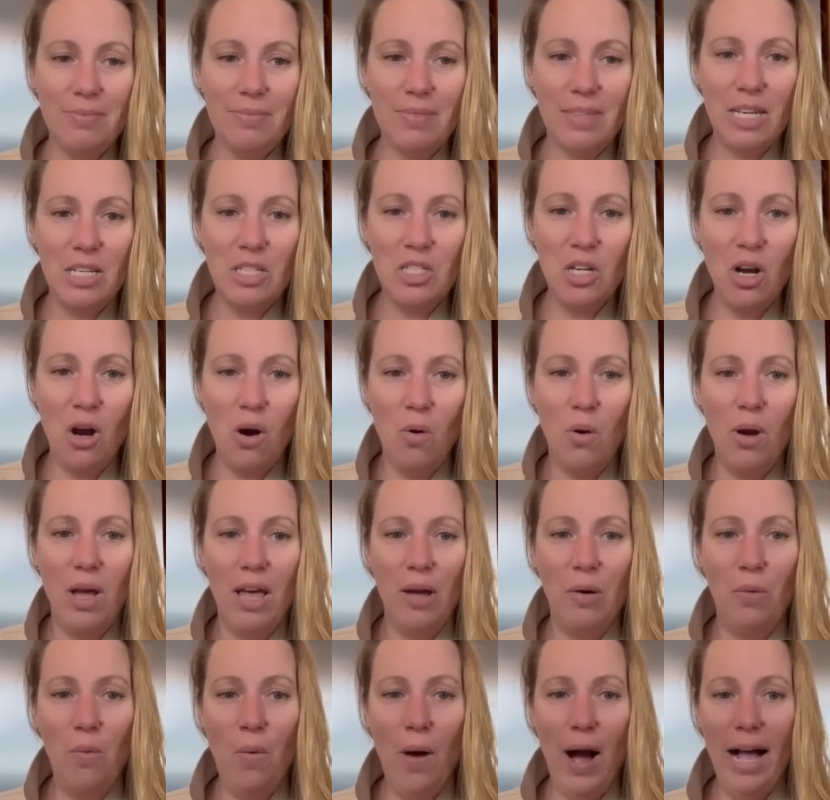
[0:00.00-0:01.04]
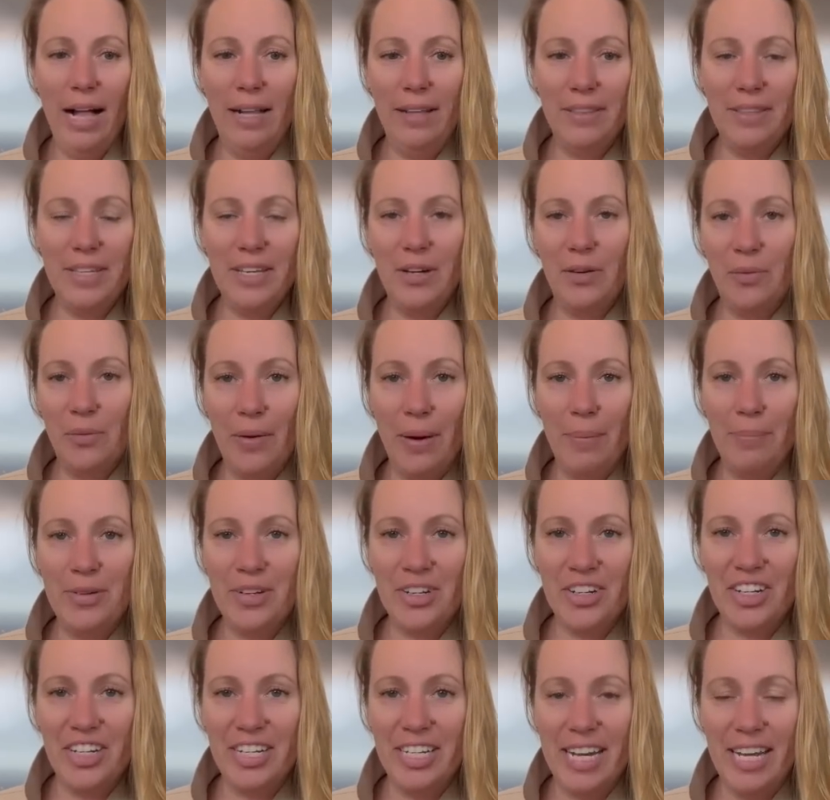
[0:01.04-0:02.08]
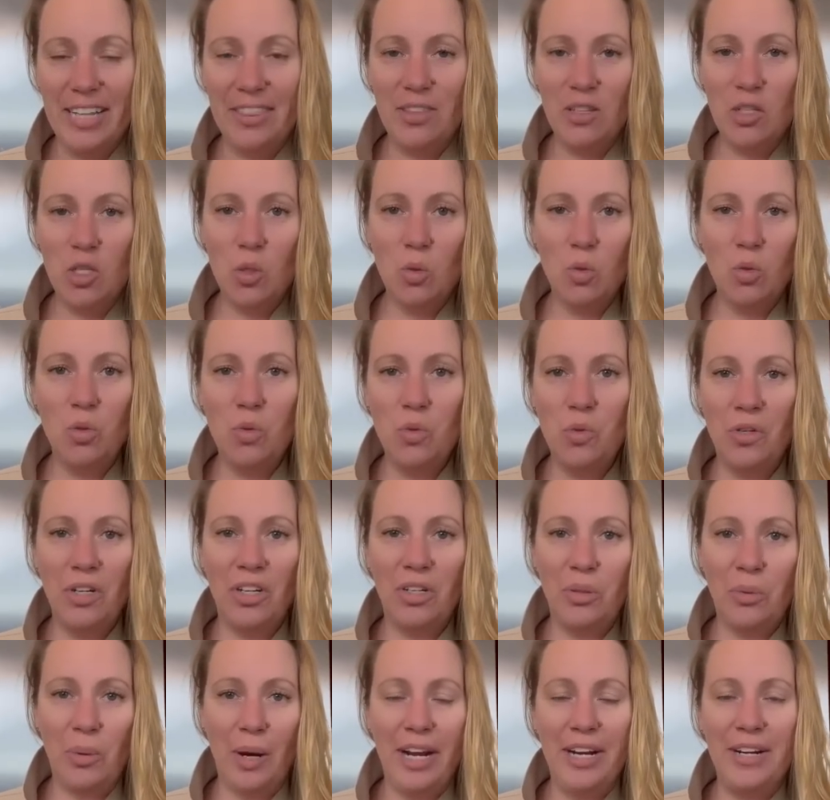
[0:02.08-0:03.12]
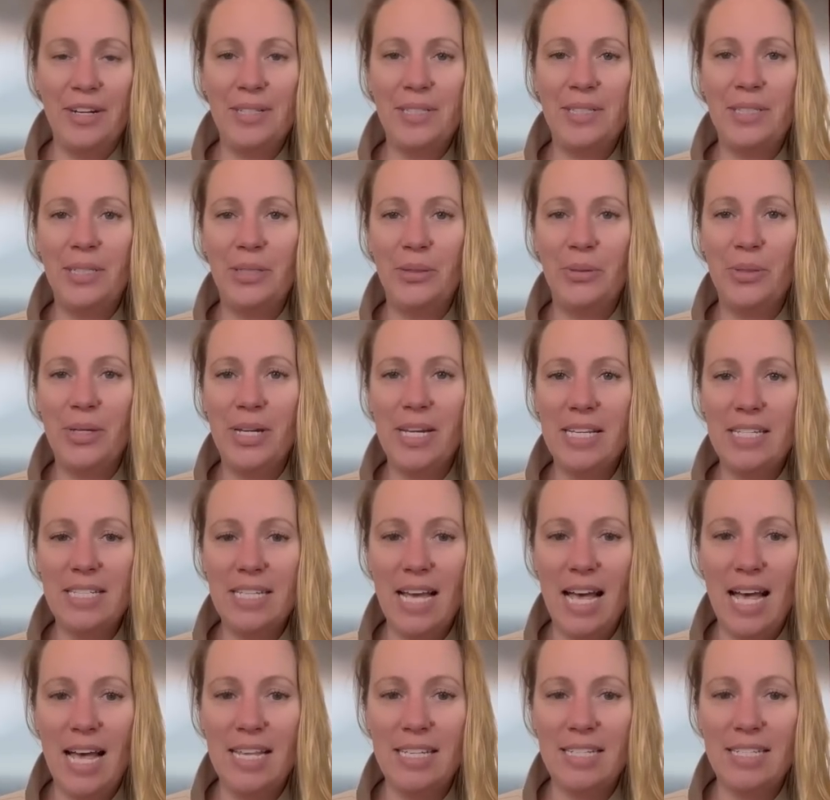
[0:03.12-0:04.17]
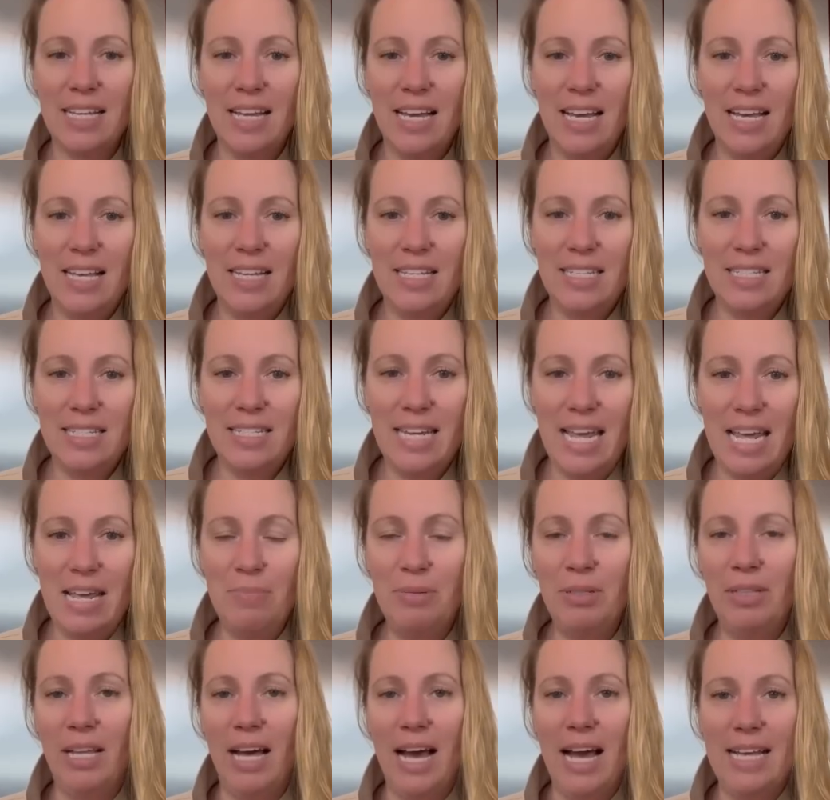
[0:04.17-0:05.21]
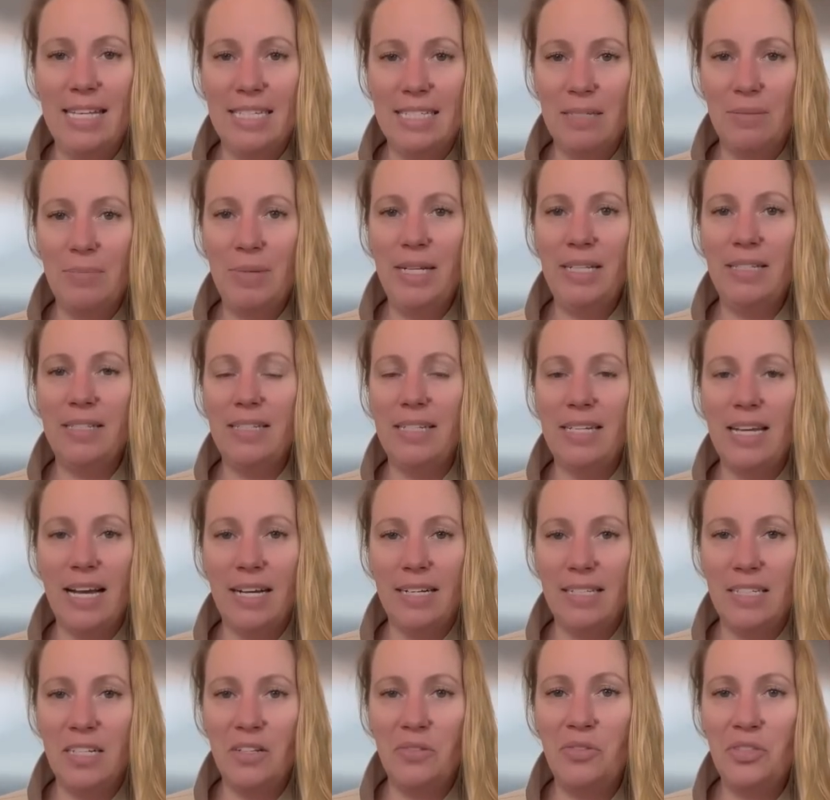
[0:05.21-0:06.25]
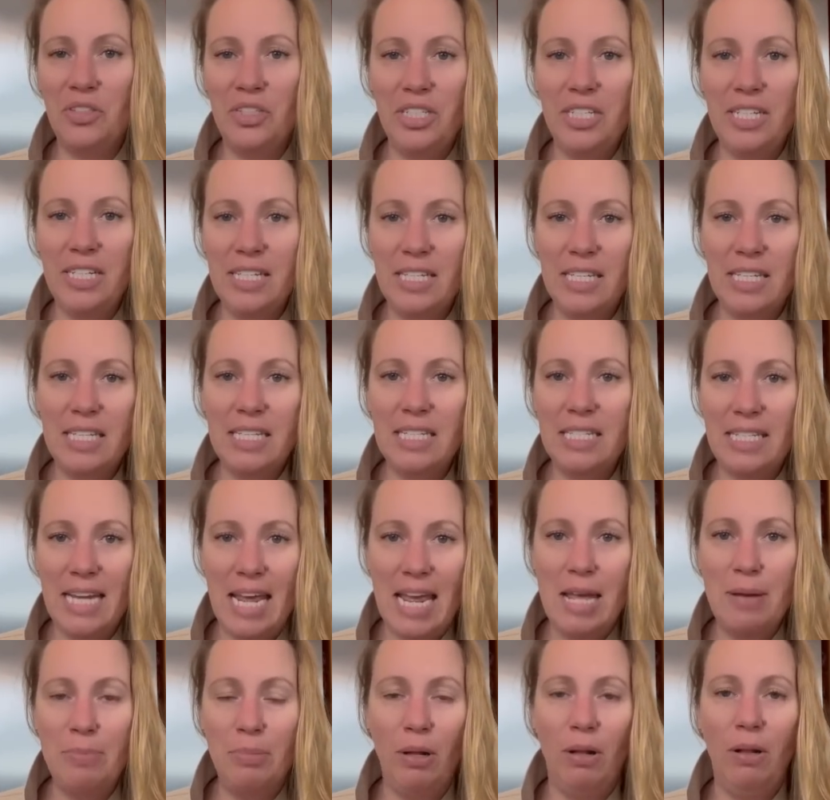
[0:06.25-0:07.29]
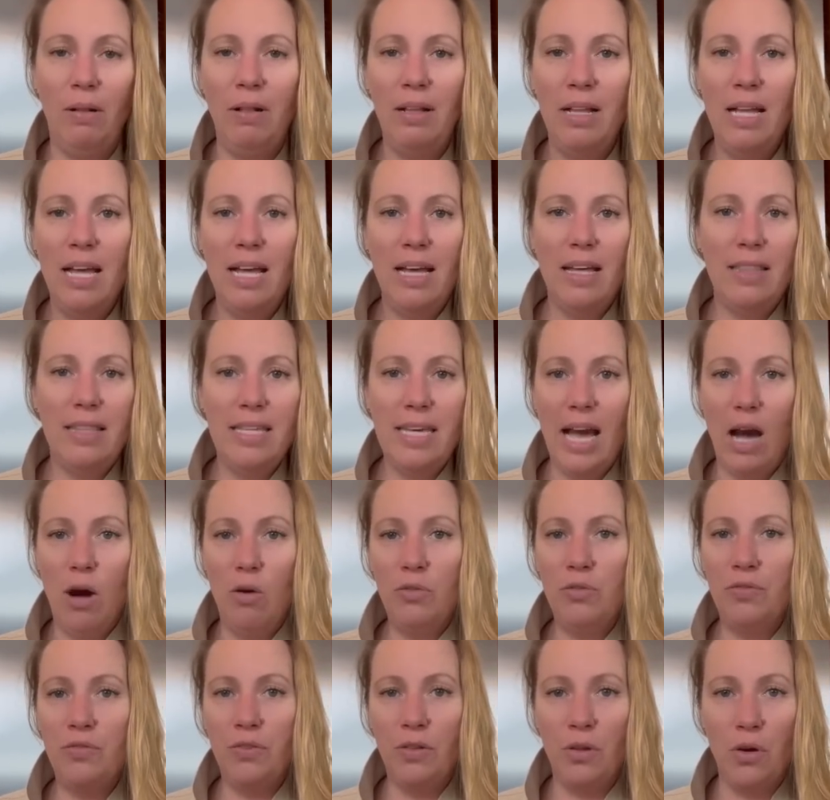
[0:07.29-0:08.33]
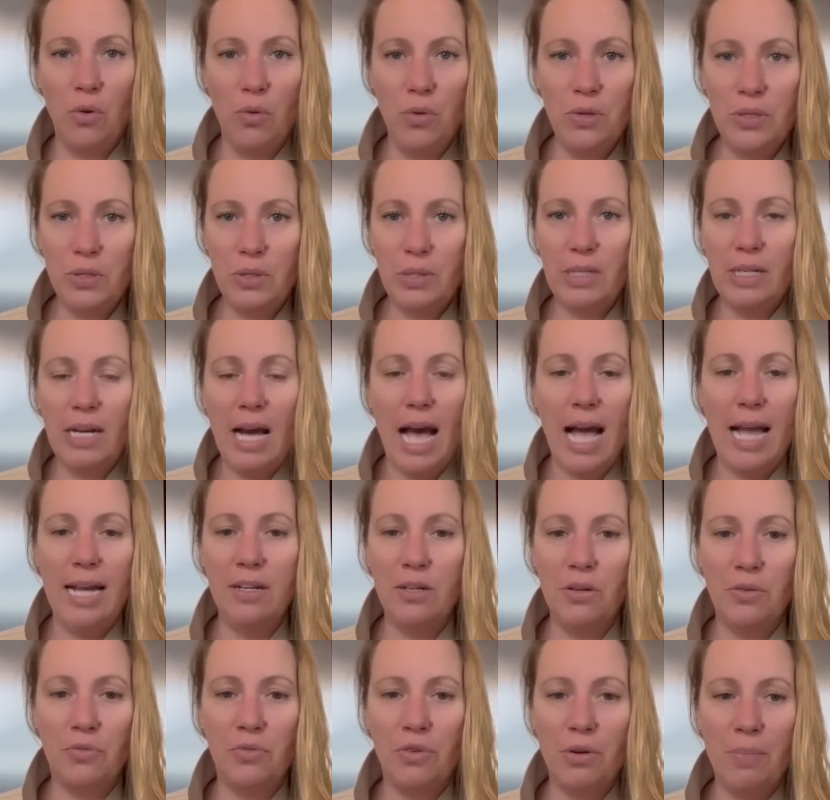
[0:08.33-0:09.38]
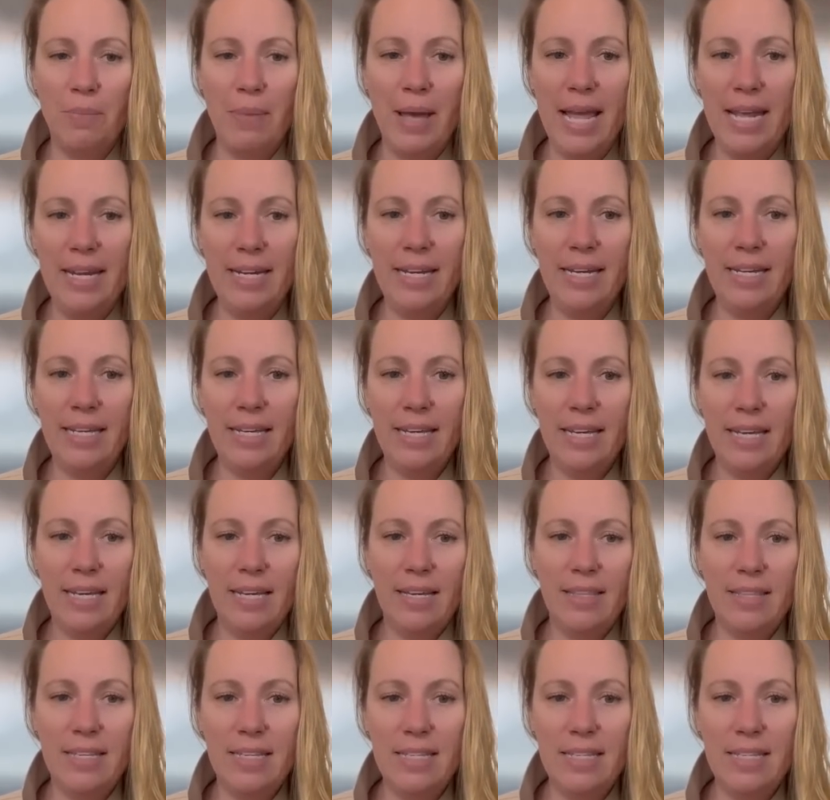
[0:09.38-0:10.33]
So while the eruption at the Sutnuka crater series has stabilized, means the activity is stable, the outflow is kind of remaining the